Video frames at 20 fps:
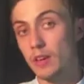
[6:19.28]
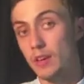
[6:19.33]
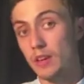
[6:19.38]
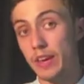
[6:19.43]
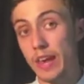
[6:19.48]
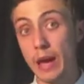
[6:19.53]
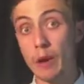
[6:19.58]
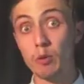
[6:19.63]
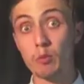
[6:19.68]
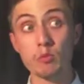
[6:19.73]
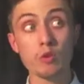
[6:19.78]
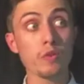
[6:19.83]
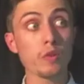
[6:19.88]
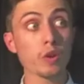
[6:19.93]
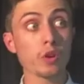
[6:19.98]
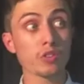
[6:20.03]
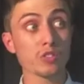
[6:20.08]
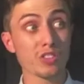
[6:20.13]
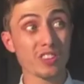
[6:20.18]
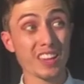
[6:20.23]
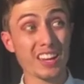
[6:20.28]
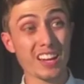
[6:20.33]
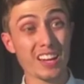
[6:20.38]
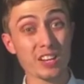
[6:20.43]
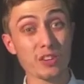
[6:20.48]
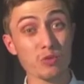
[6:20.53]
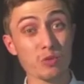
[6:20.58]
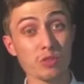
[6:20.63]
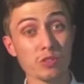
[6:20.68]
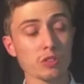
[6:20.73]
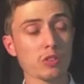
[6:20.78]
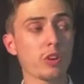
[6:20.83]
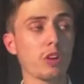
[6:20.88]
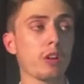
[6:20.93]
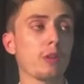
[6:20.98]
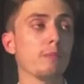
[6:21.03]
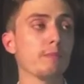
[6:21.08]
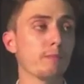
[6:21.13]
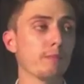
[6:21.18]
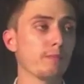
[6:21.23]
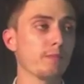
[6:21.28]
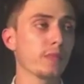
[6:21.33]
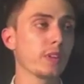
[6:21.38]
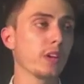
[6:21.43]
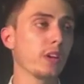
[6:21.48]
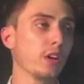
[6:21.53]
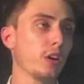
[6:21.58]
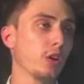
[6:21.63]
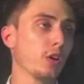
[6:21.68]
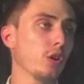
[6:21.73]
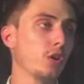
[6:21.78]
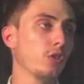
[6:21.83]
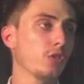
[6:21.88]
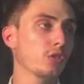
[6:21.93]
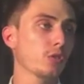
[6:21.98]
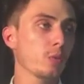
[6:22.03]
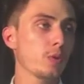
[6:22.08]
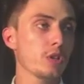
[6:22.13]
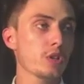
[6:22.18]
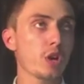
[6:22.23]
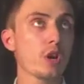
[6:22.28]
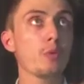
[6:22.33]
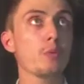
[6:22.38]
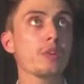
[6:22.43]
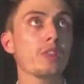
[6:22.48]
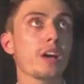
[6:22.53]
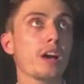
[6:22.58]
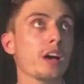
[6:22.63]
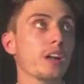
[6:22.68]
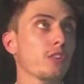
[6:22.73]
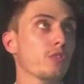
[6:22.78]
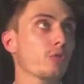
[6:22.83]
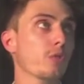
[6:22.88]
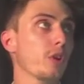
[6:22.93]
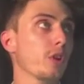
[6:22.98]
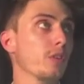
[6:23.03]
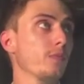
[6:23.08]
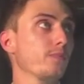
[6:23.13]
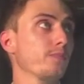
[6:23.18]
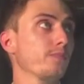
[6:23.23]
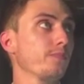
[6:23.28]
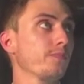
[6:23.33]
Now we're moving on to the hundreds column. So we know with 100